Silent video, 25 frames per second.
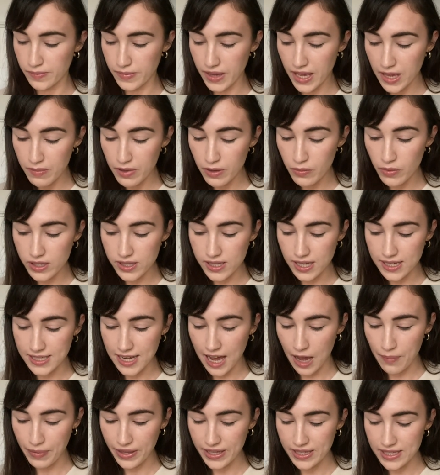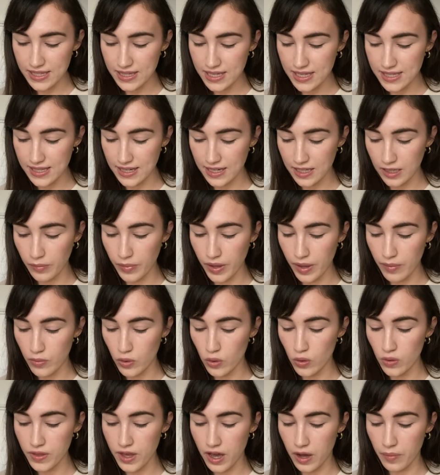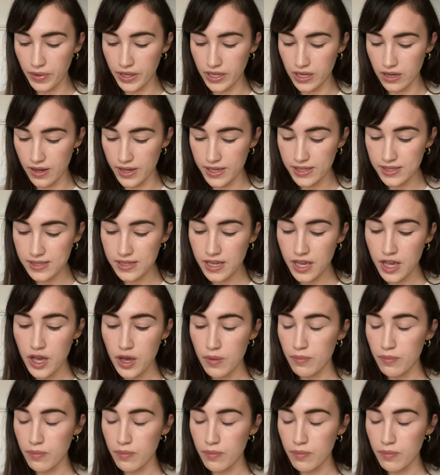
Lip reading: Maybe once I tap into these a little bit more, they'll be nice,